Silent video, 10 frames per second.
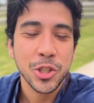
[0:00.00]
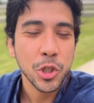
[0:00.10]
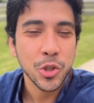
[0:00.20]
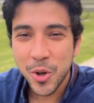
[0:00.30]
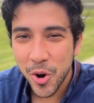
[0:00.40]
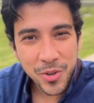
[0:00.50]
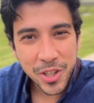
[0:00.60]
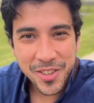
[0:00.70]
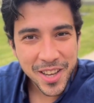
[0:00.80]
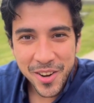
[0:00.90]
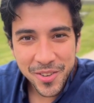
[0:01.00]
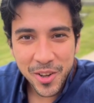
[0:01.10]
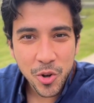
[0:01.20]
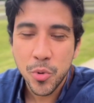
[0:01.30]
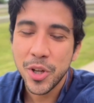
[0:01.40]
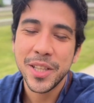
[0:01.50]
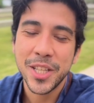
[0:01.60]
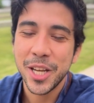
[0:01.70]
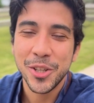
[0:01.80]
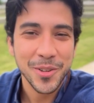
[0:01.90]
sure all the containers are working
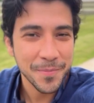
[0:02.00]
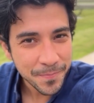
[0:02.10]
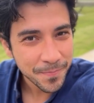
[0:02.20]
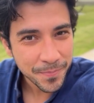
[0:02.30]
together.